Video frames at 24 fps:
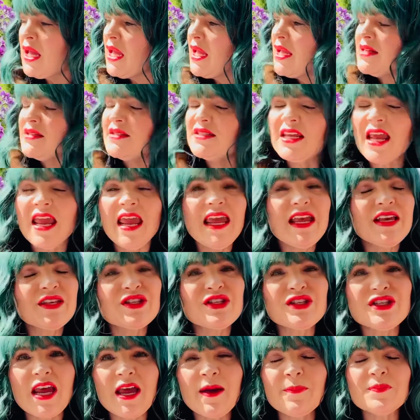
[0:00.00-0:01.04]
and take
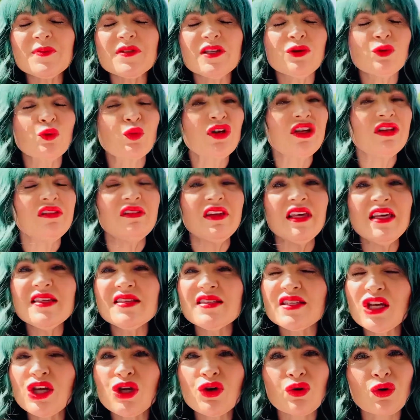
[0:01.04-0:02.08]
steps in
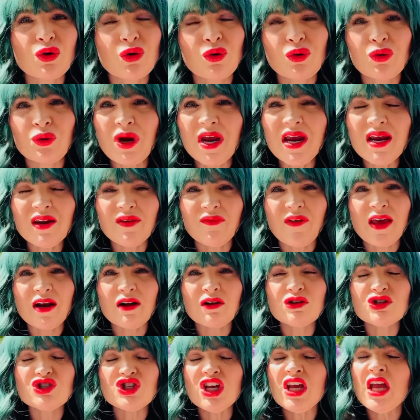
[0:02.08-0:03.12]
releasing your creative
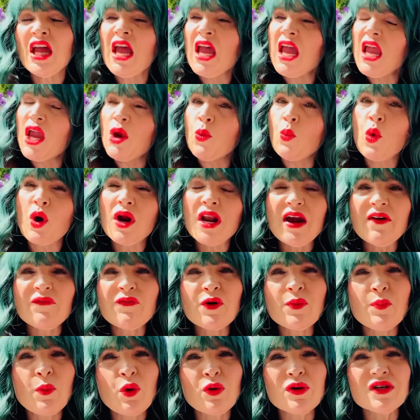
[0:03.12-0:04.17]
energy in
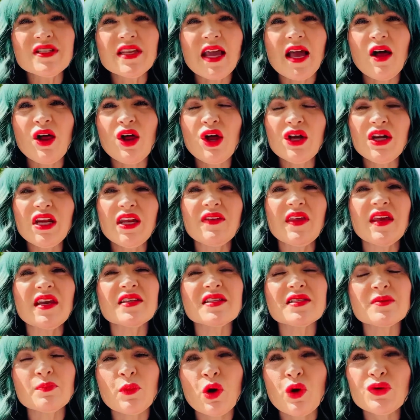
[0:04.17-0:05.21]
whatever modality that
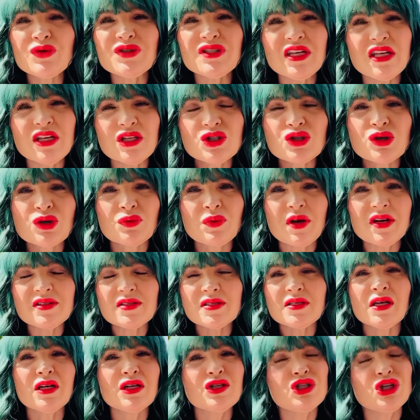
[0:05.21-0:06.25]
is most
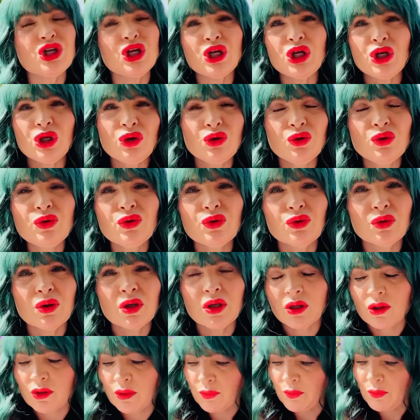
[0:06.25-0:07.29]
interesting to you,
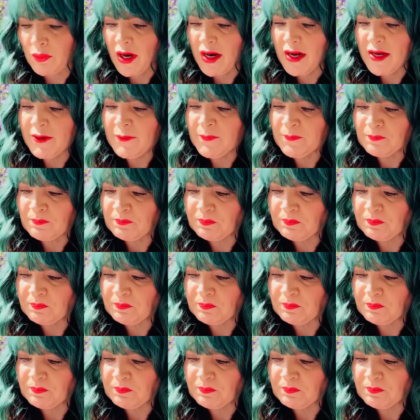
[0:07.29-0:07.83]
all right?